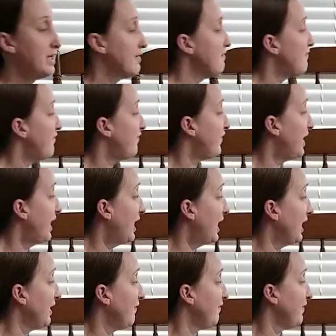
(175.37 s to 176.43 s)
and
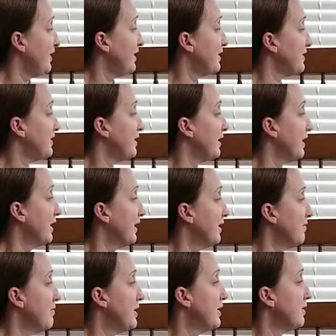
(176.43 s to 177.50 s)
5 this
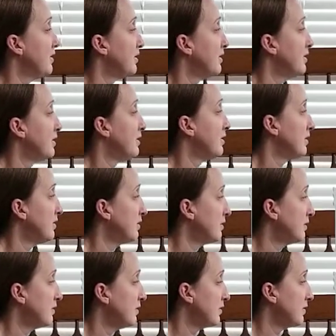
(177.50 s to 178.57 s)
time.
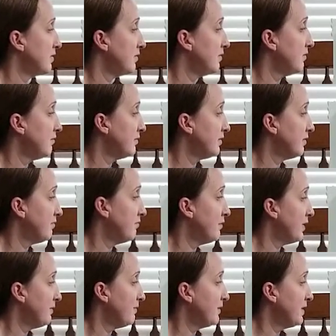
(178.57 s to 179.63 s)
Do some
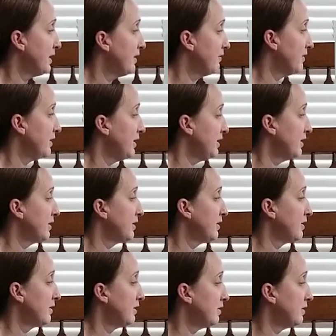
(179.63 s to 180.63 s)
wiping out here.